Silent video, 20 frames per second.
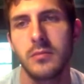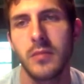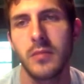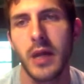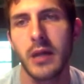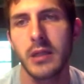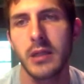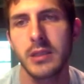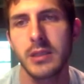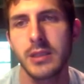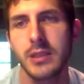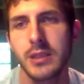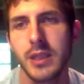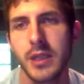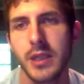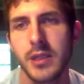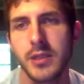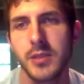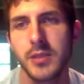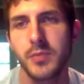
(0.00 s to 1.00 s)
Allison
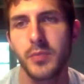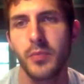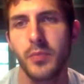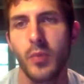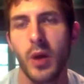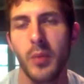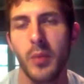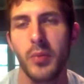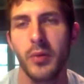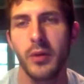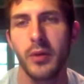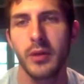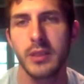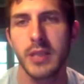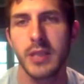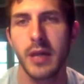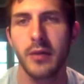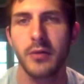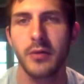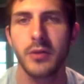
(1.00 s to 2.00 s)
says, while putting
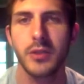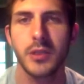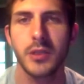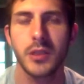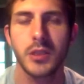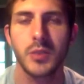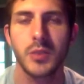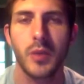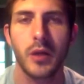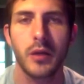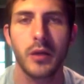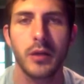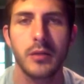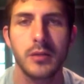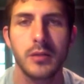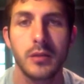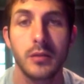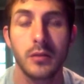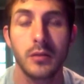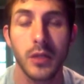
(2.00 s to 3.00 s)
Zachary's
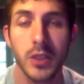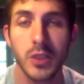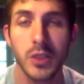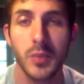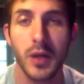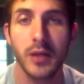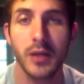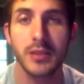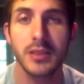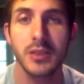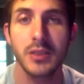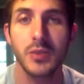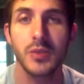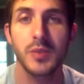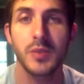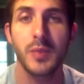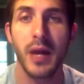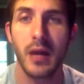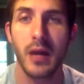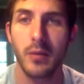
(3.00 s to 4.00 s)
lunchbox into
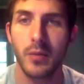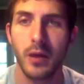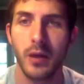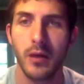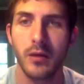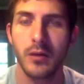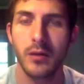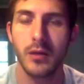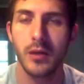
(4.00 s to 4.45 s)
his backpack.